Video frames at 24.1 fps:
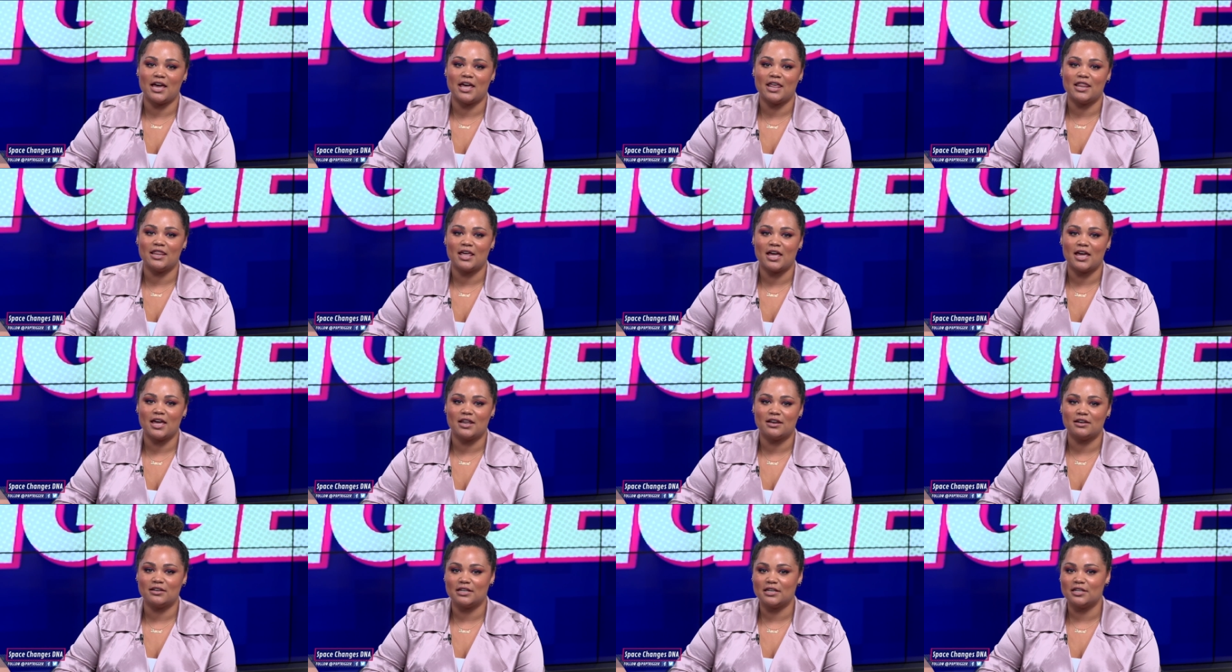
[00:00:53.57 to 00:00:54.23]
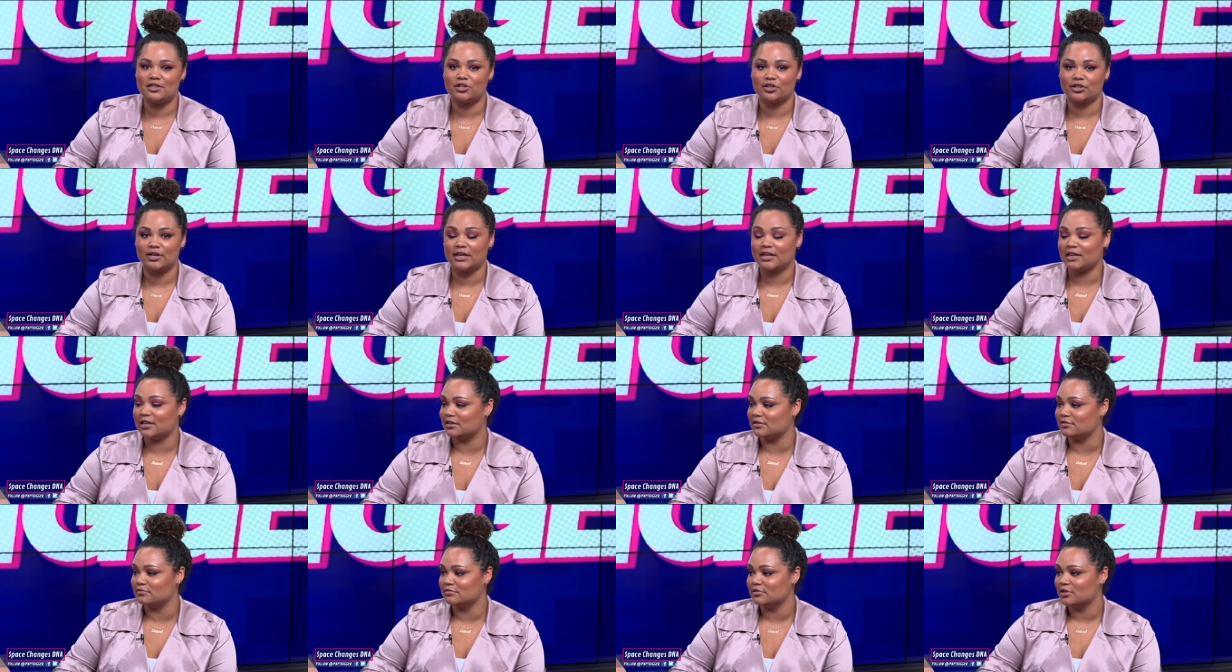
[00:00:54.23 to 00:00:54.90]
and then either it
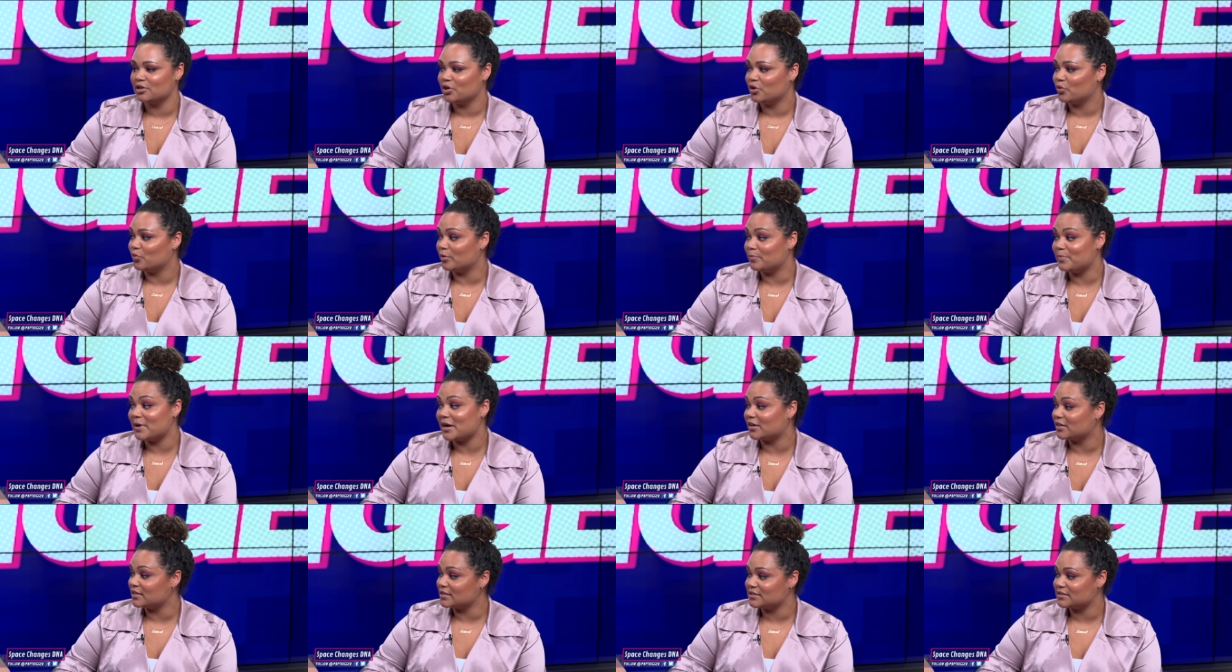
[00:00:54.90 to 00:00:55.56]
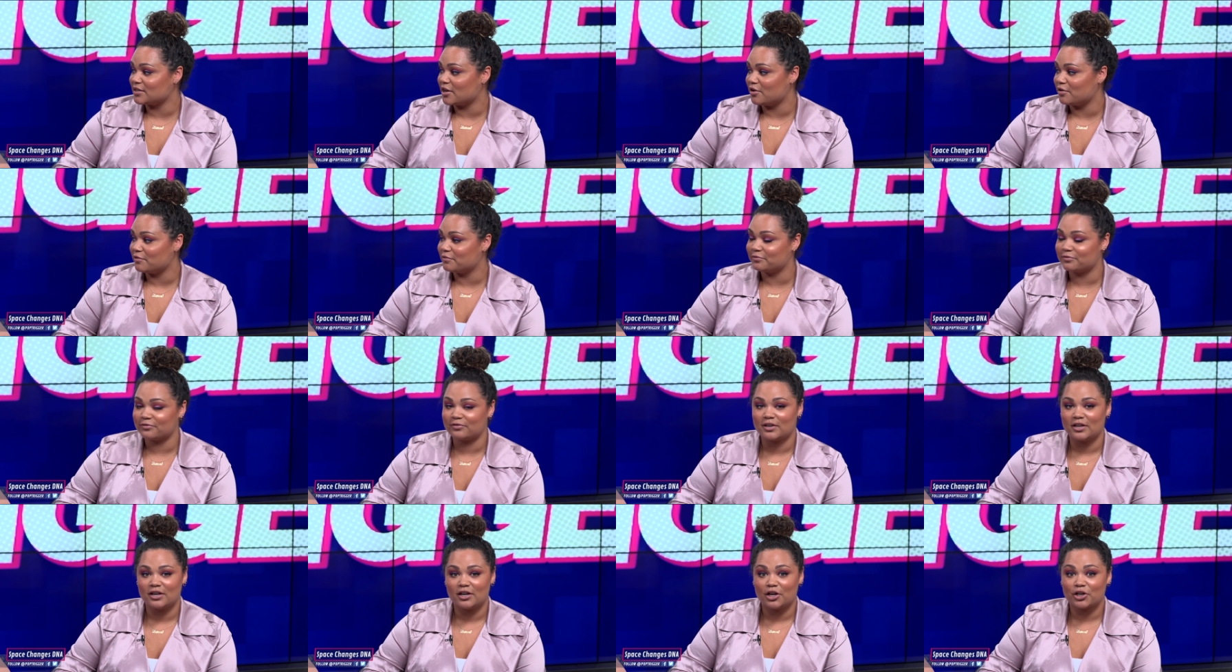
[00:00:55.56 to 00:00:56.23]
can repair
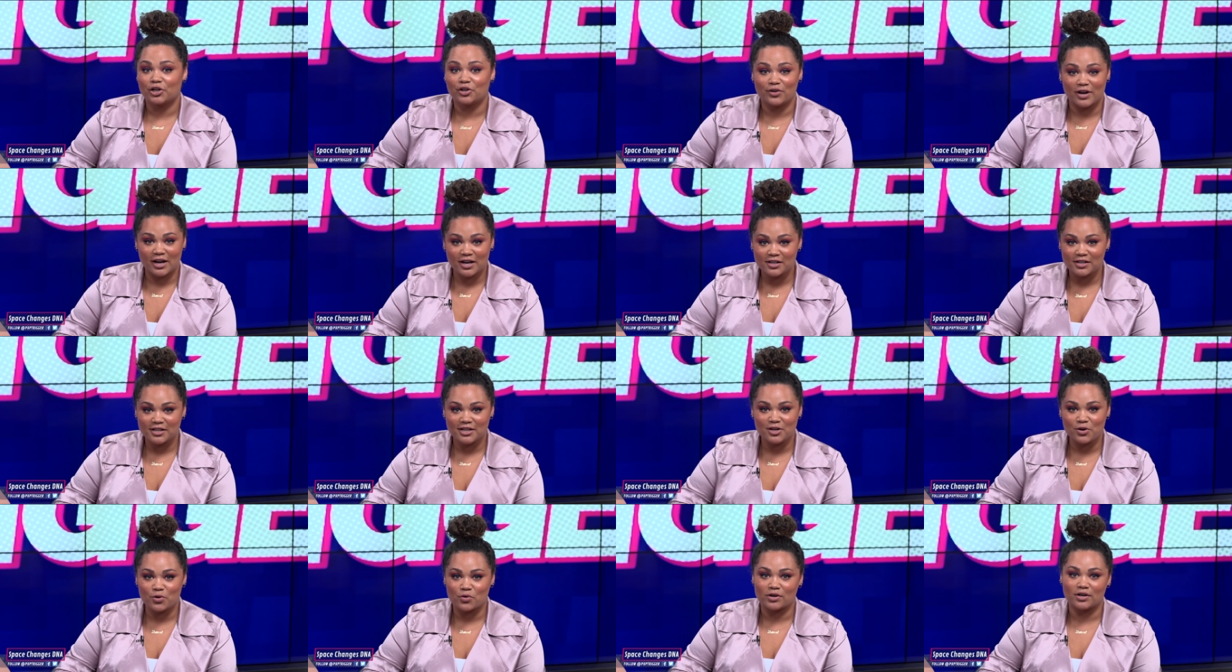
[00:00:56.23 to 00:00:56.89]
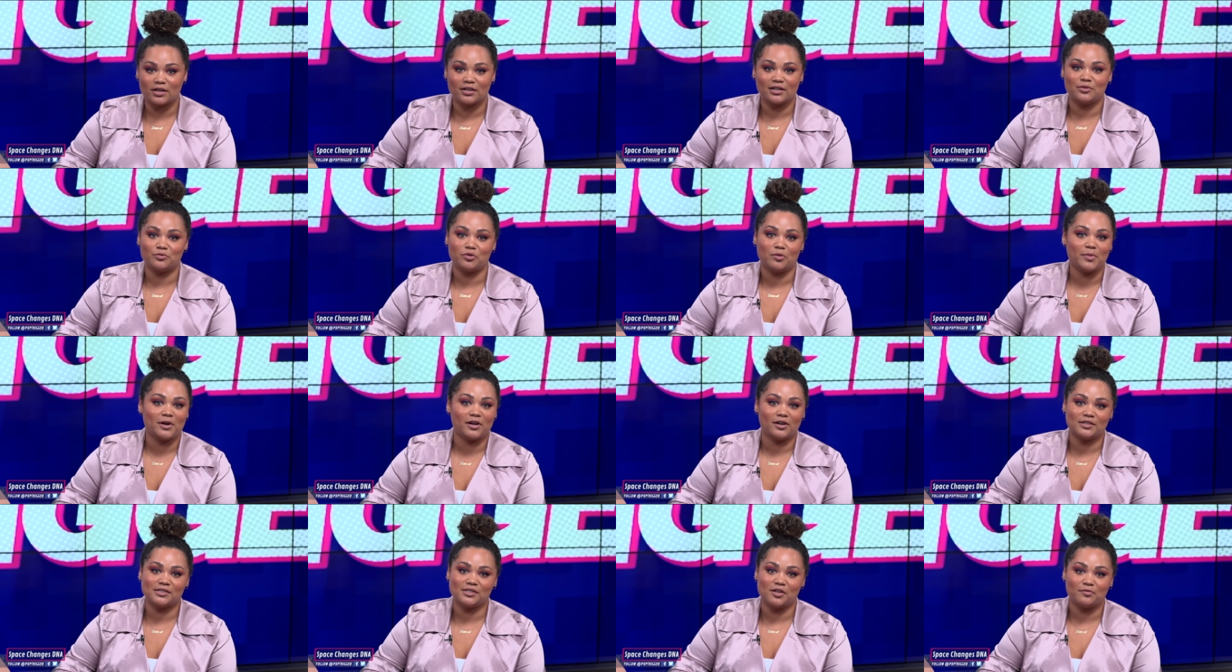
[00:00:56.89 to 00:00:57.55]
itself correctly or it can
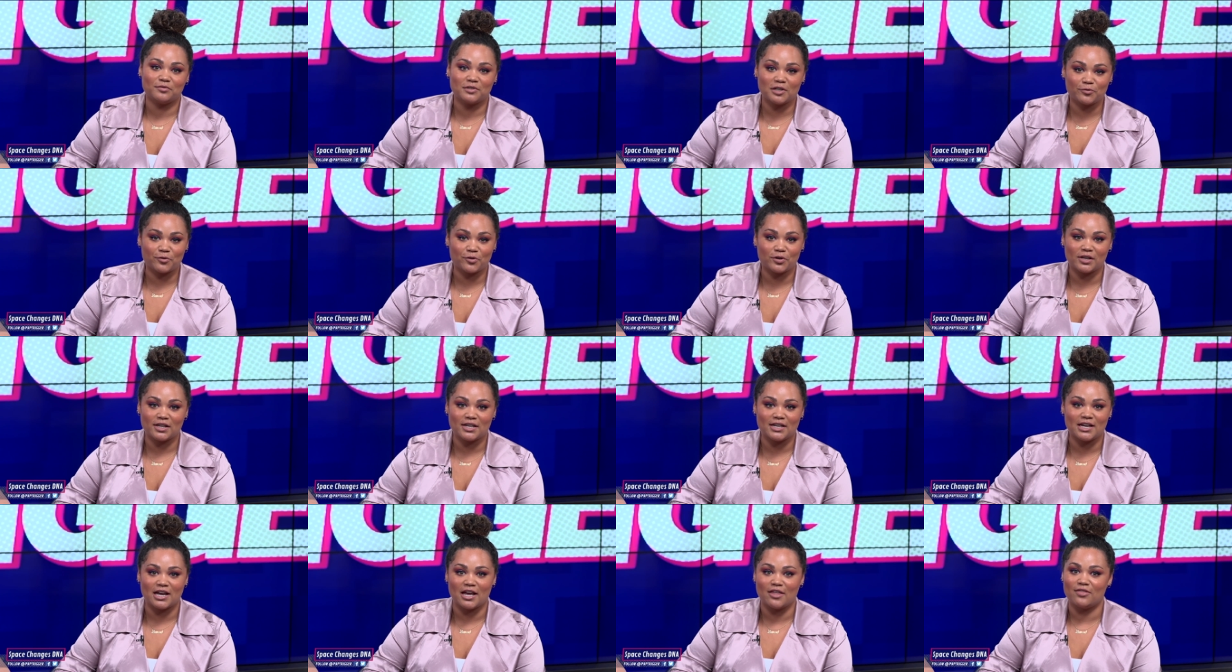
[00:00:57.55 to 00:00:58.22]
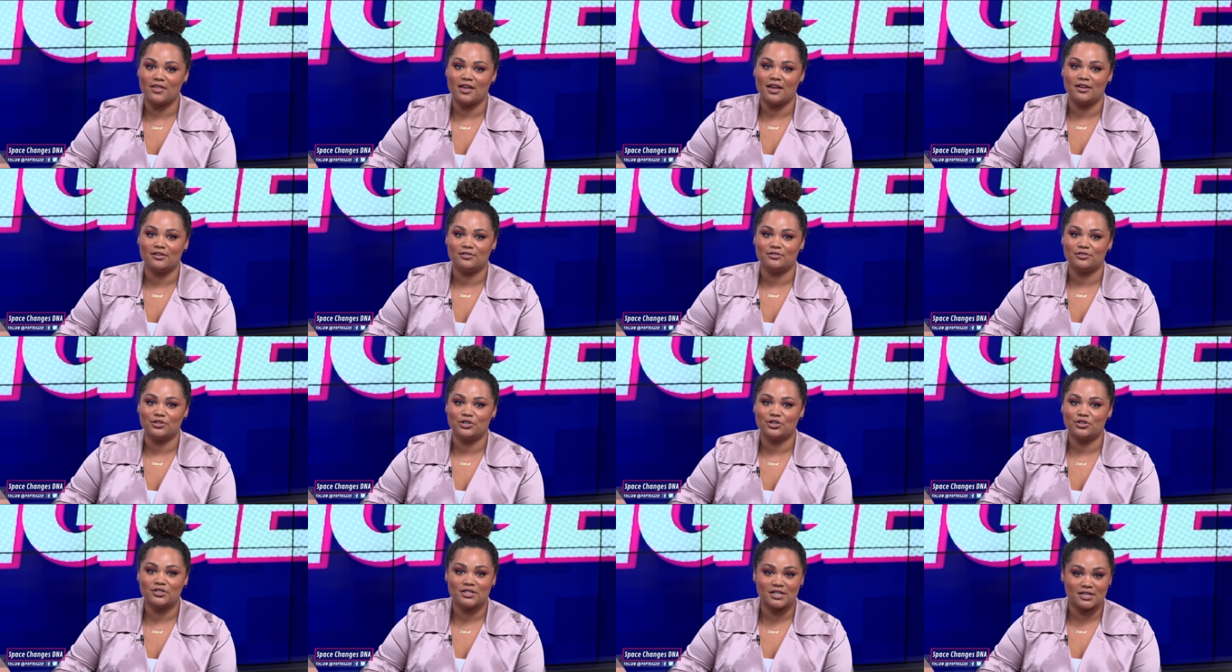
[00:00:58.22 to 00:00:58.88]
repair itself differently and then
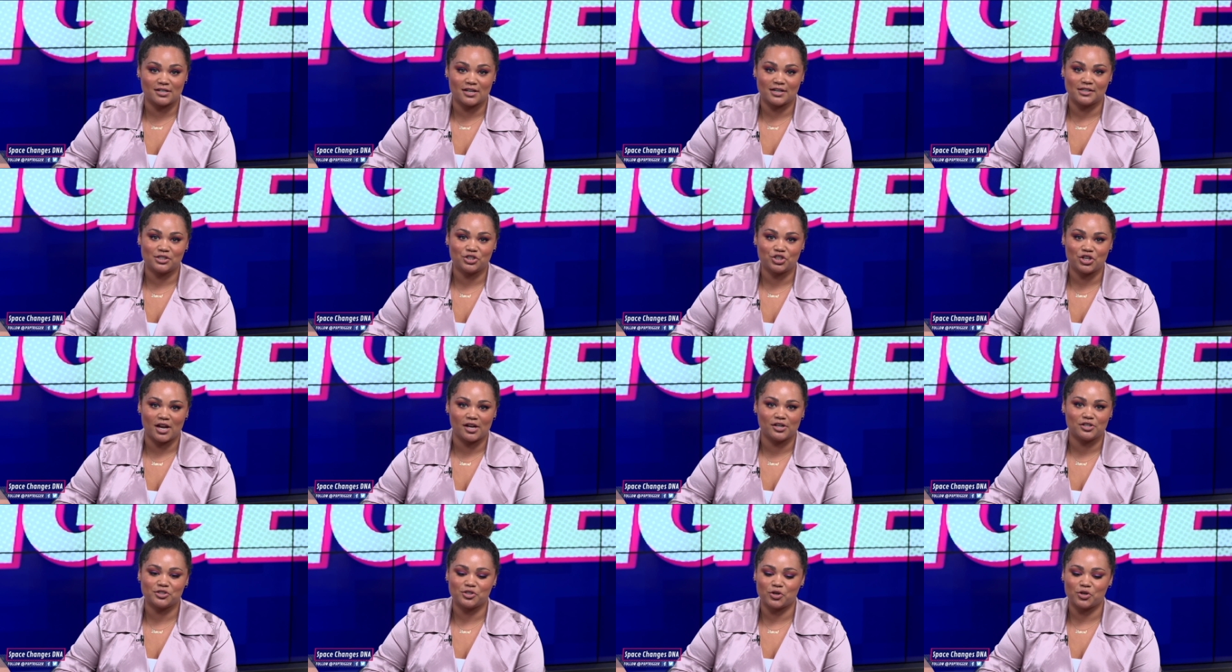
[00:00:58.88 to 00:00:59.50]
your DNA is changed.